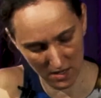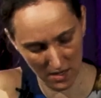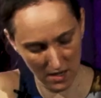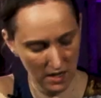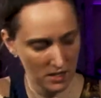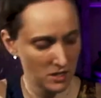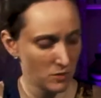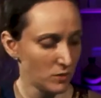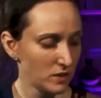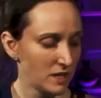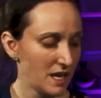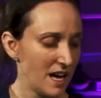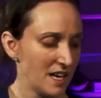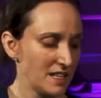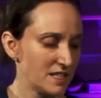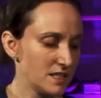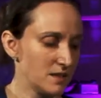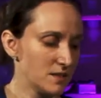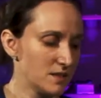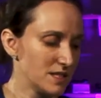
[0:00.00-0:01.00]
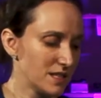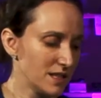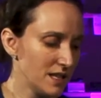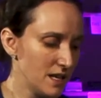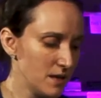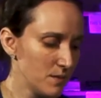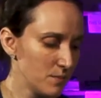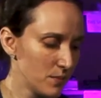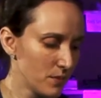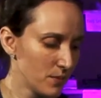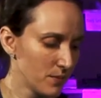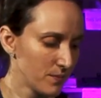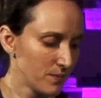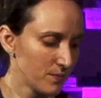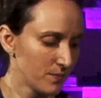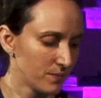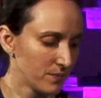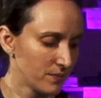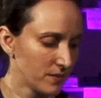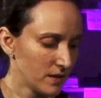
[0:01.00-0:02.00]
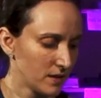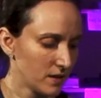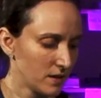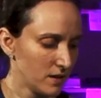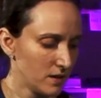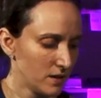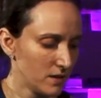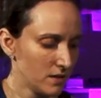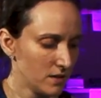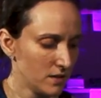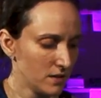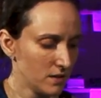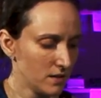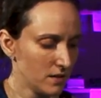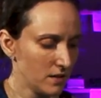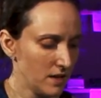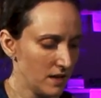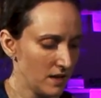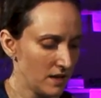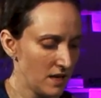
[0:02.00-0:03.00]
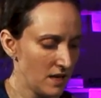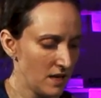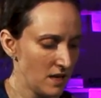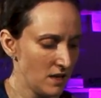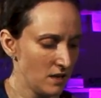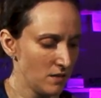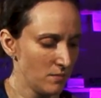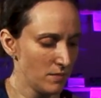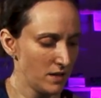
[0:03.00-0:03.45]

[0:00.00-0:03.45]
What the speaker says: And you want to add the slip. Again,